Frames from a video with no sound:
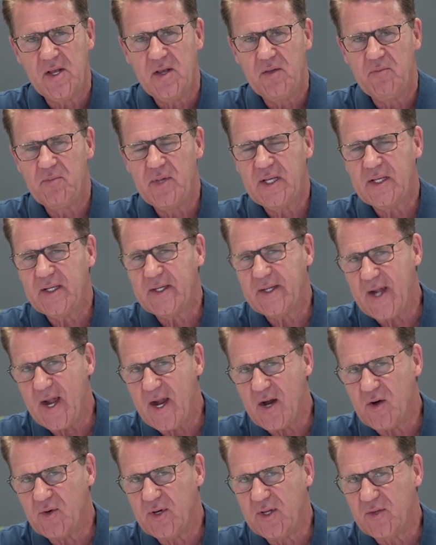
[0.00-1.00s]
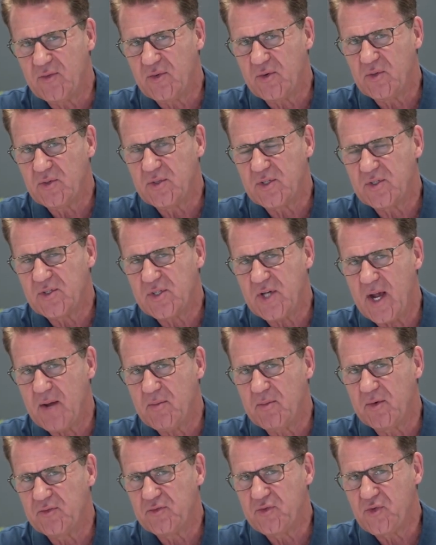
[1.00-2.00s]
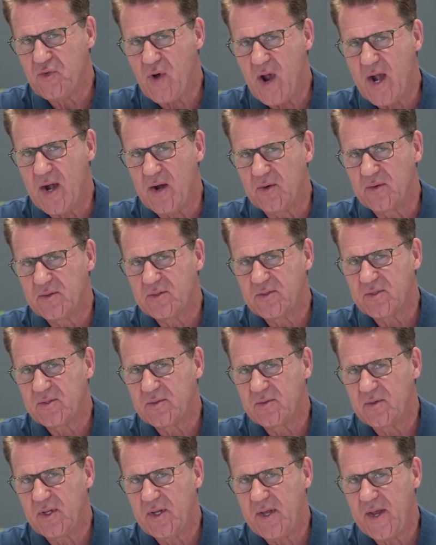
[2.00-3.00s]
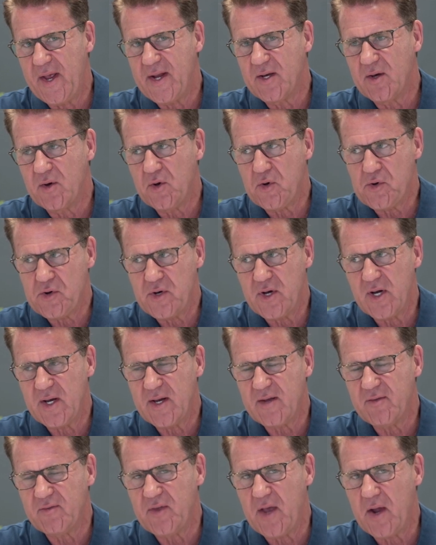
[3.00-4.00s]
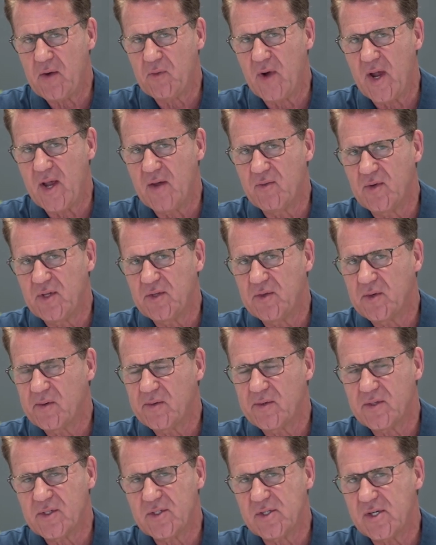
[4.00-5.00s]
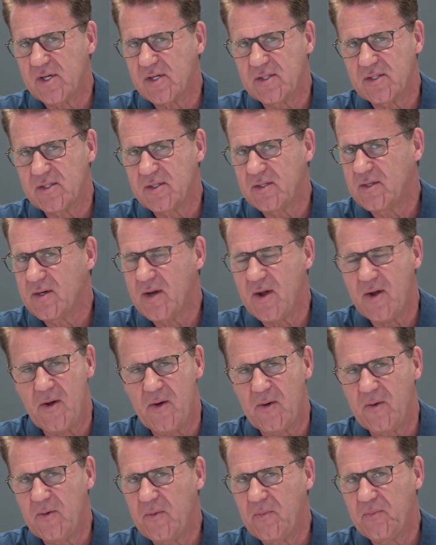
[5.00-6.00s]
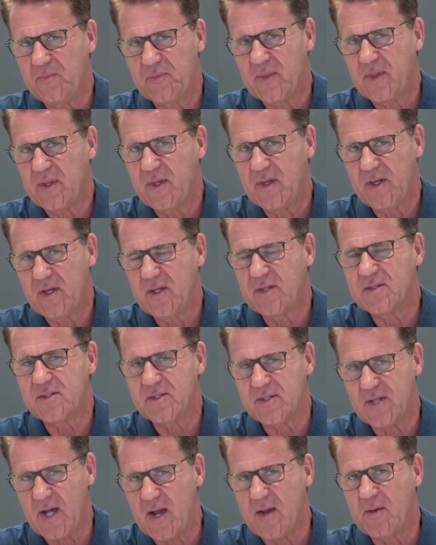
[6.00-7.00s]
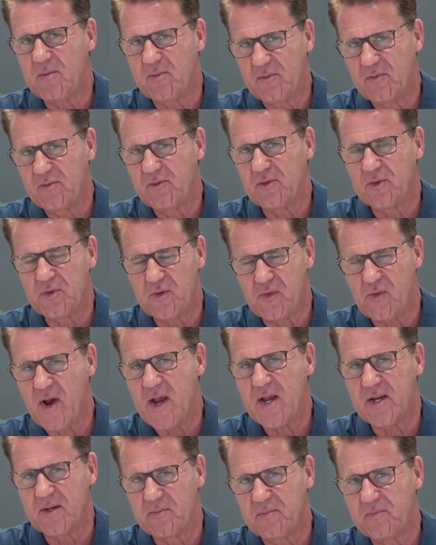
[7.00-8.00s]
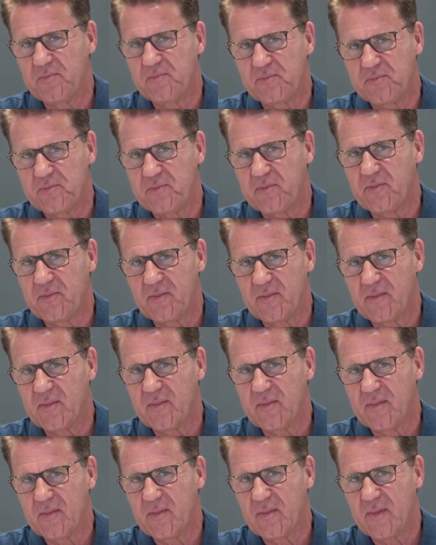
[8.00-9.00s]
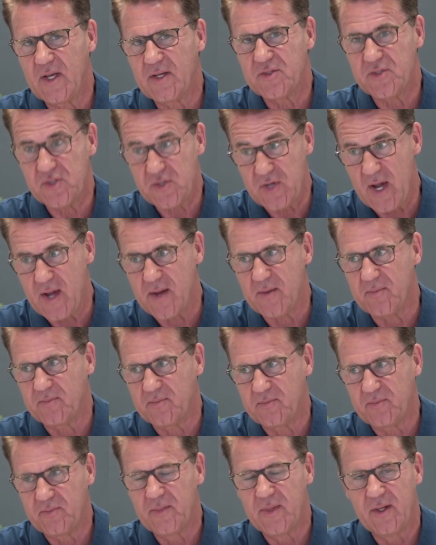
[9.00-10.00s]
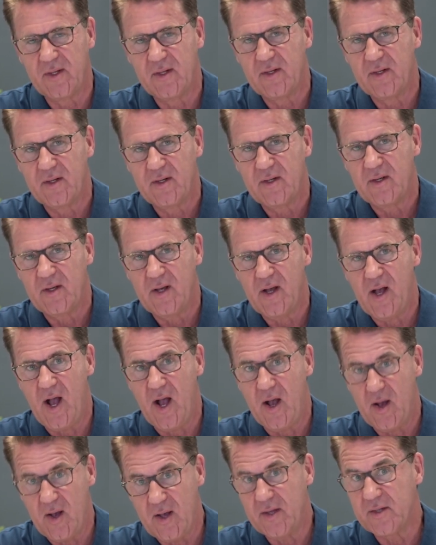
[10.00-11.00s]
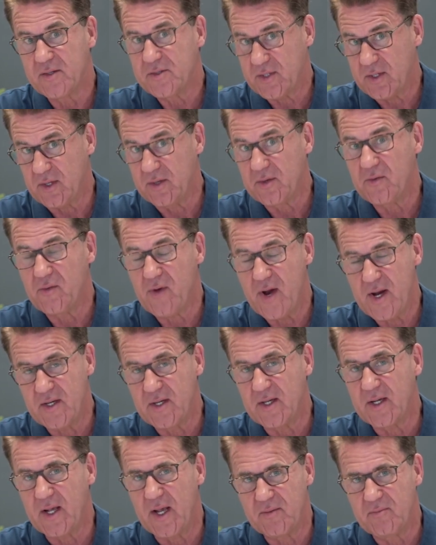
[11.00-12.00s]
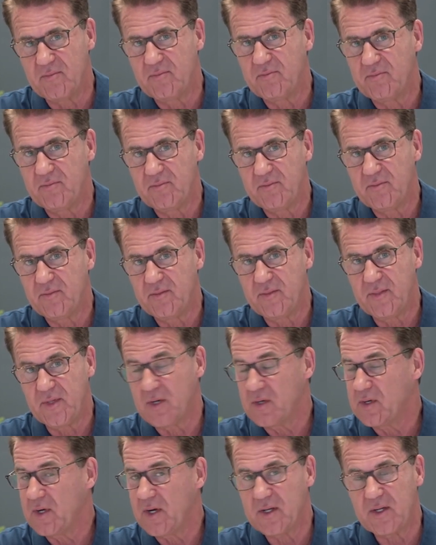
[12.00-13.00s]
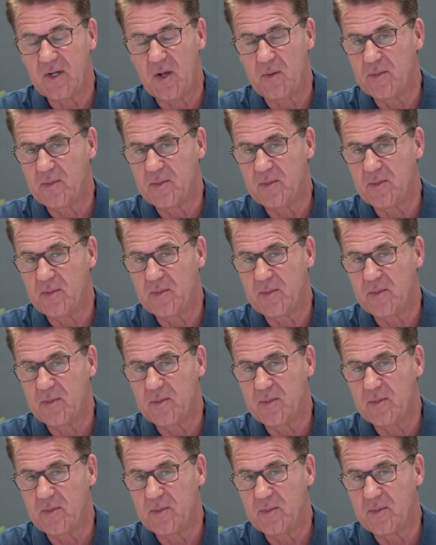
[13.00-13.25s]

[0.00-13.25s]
be carried through the time of drought and learn to live that way when the Lord says, no, it's time for the rain. It's time. It's going to rain again. You're going to come